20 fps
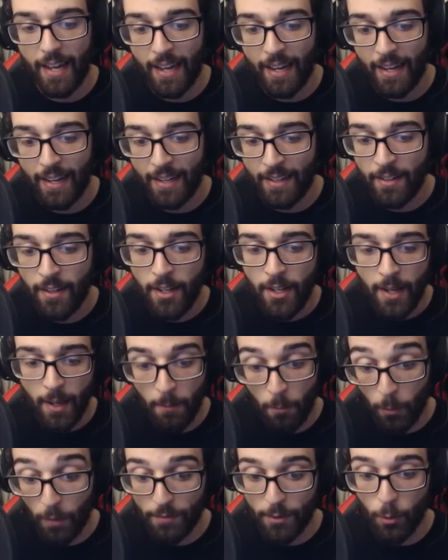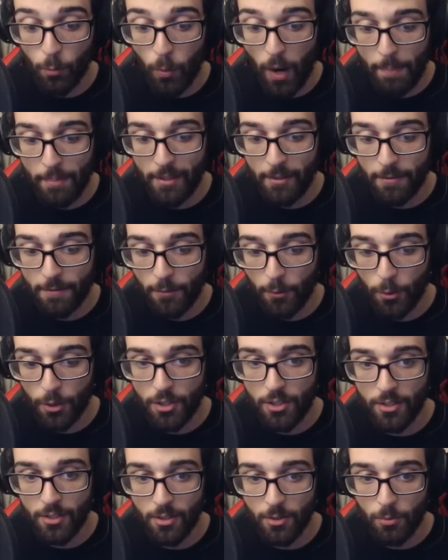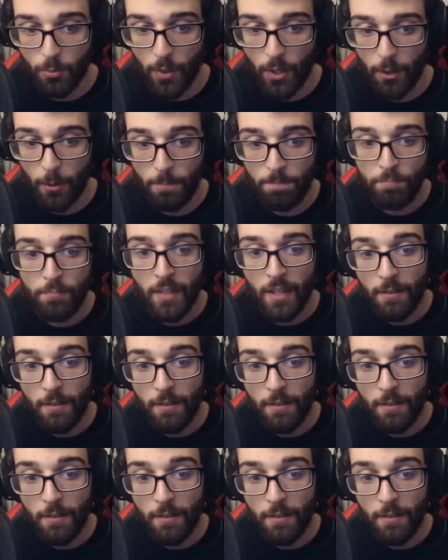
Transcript: And with the weapon forges as well,